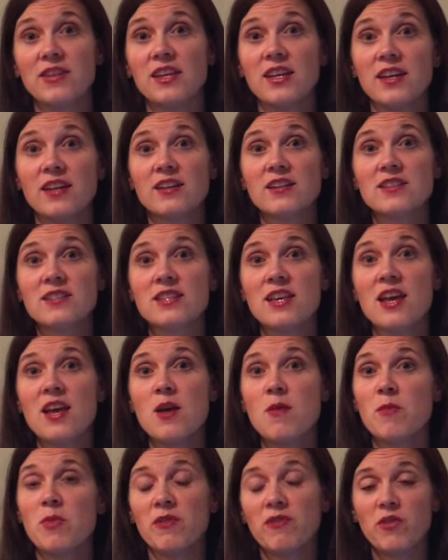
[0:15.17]
years
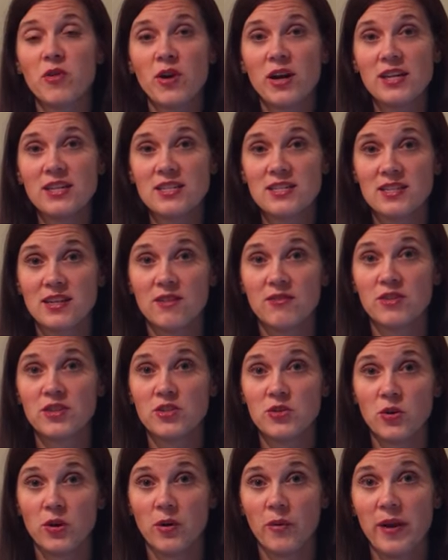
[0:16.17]
before I
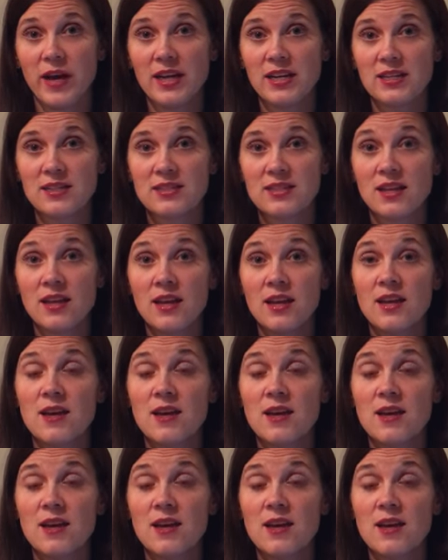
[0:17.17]
discovered Norwex.